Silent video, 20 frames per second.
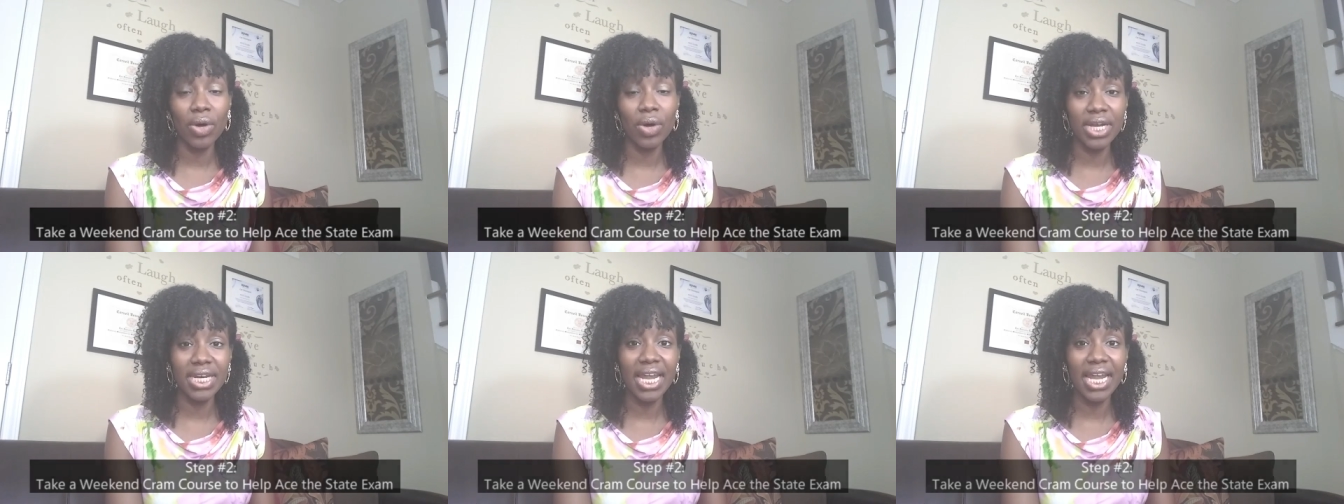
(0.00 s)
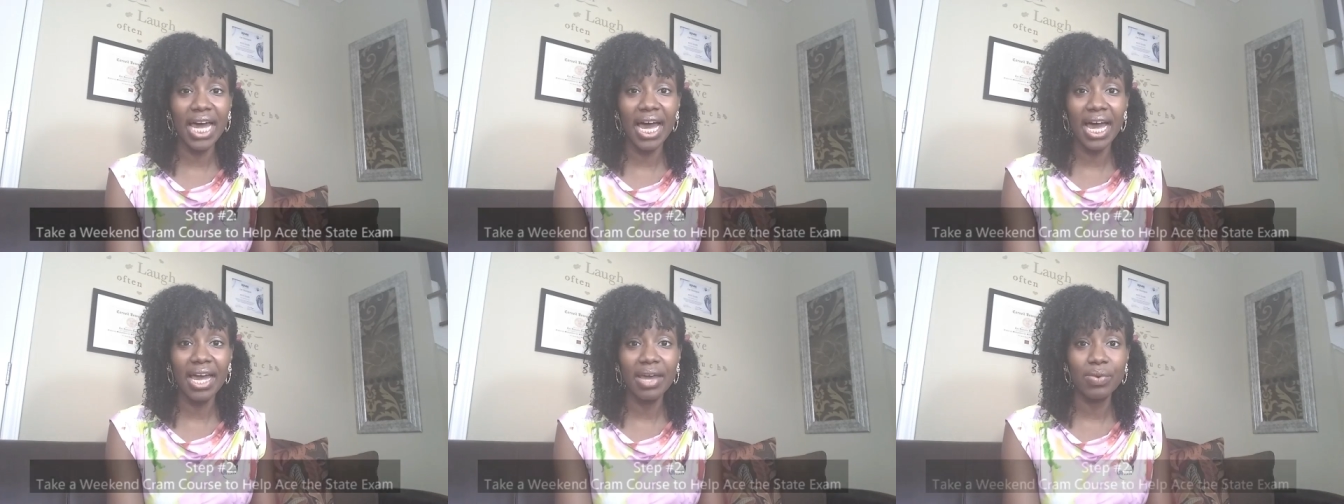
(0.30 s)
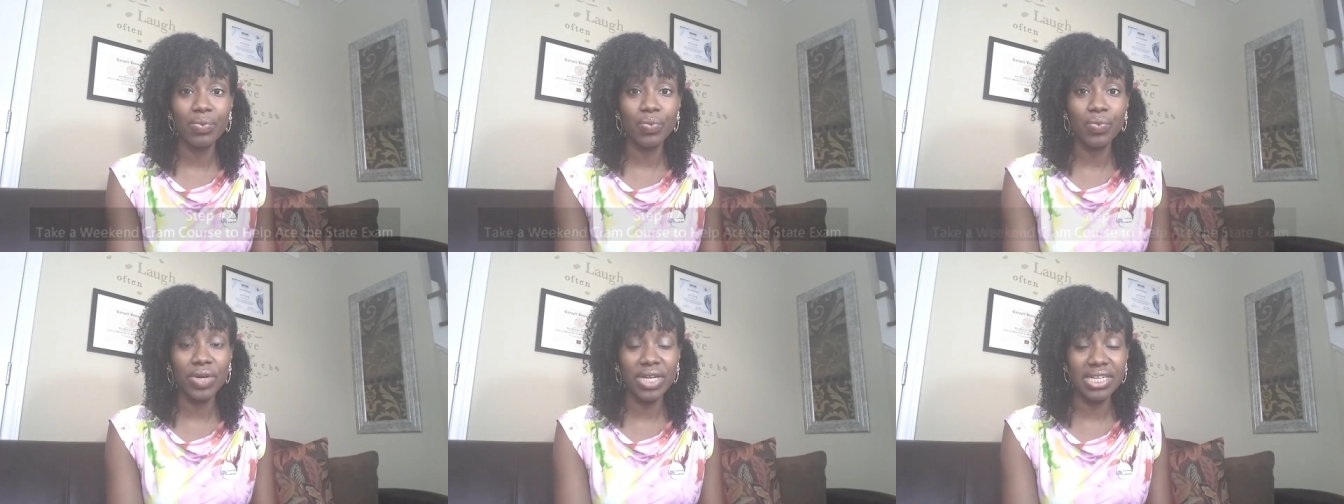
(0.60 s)

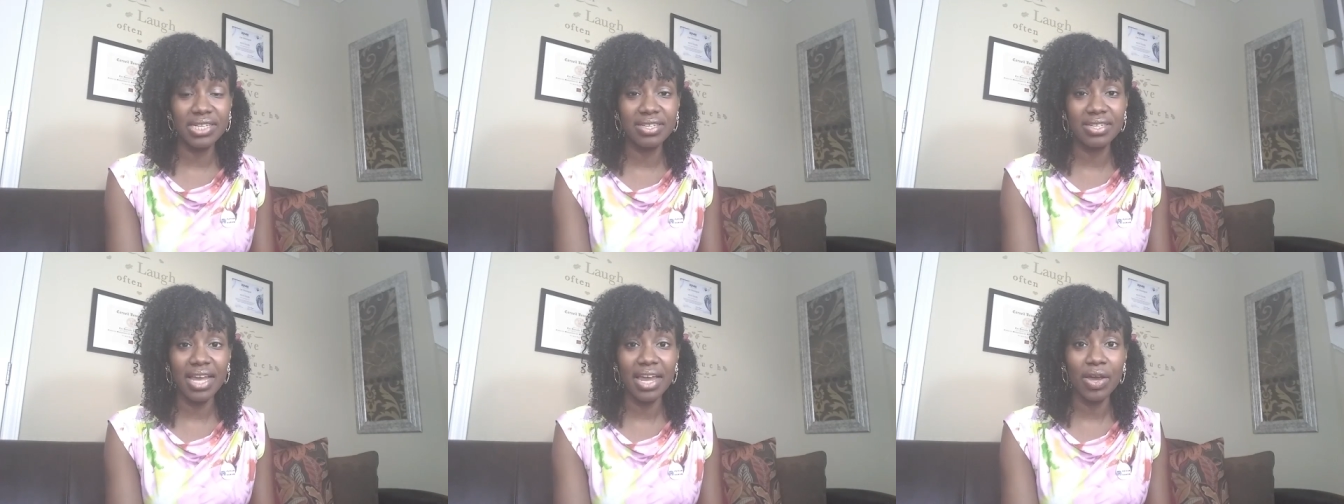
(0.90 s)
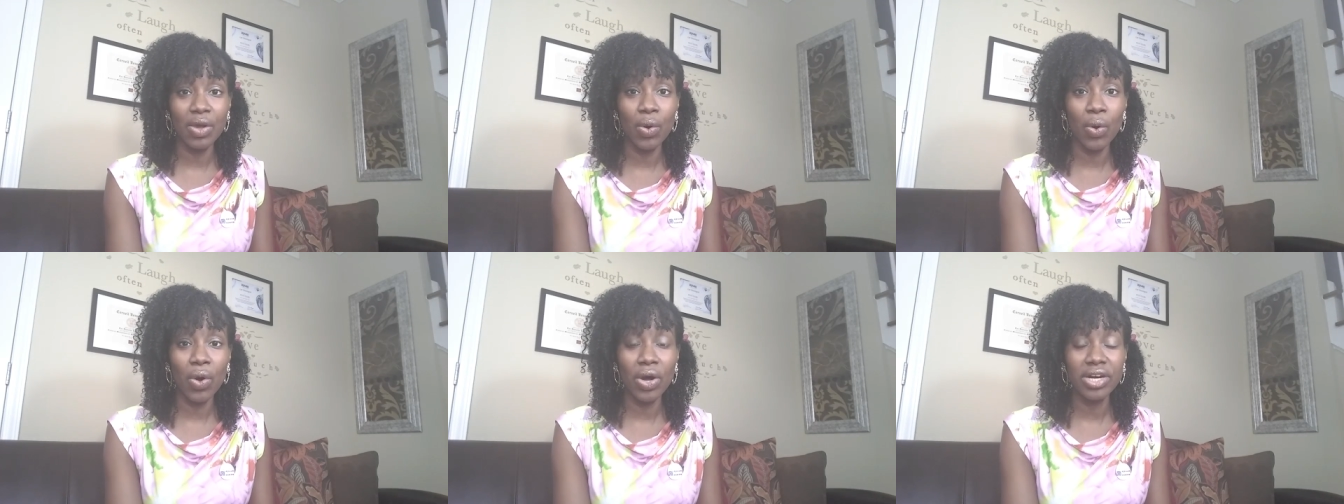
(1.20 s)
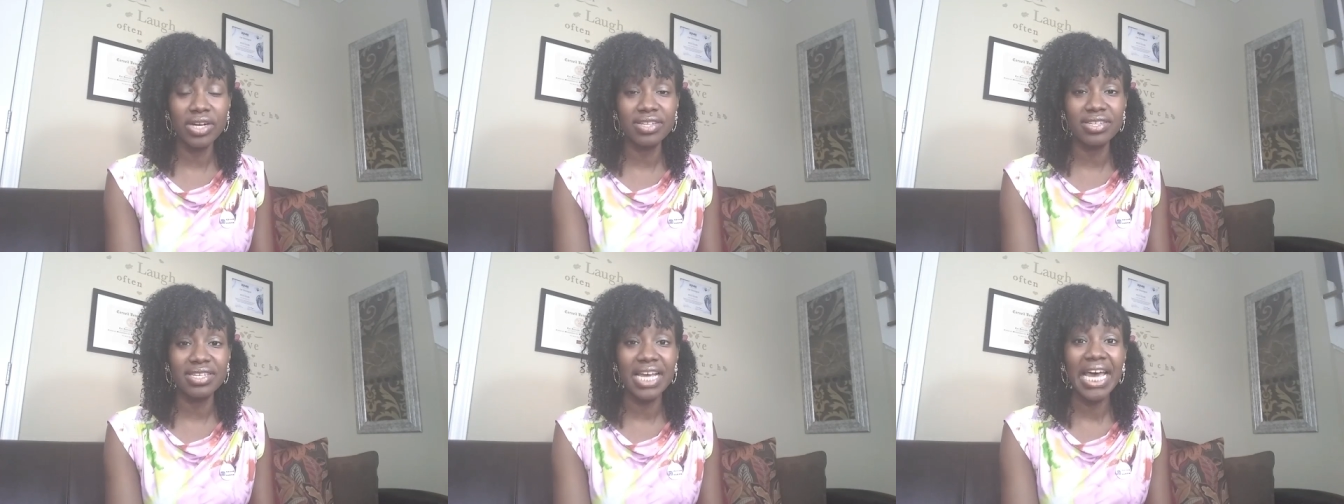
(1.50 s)
online real estate
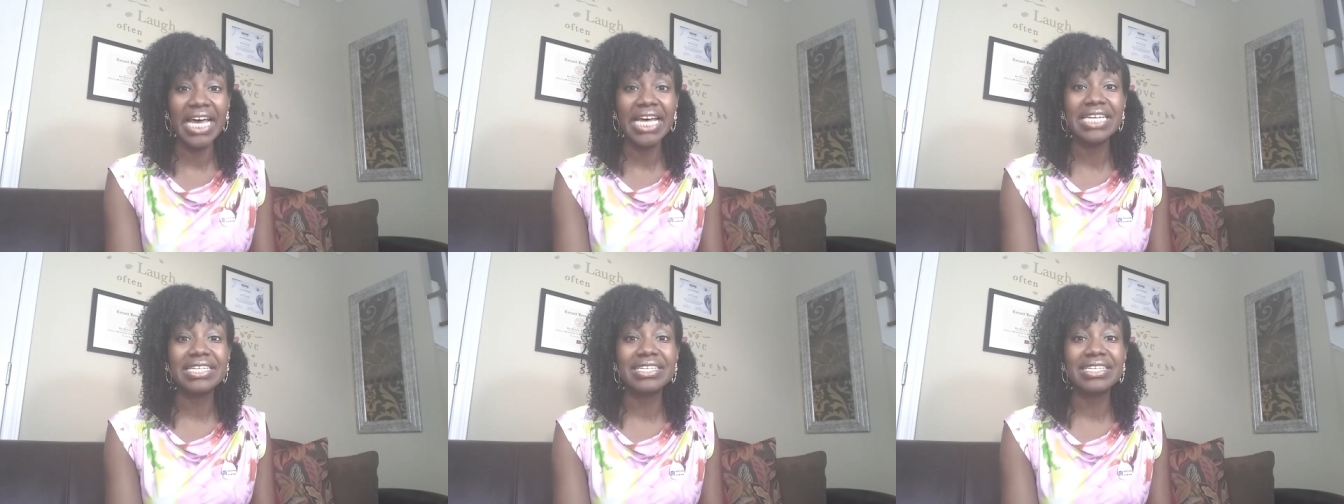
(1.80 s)
course,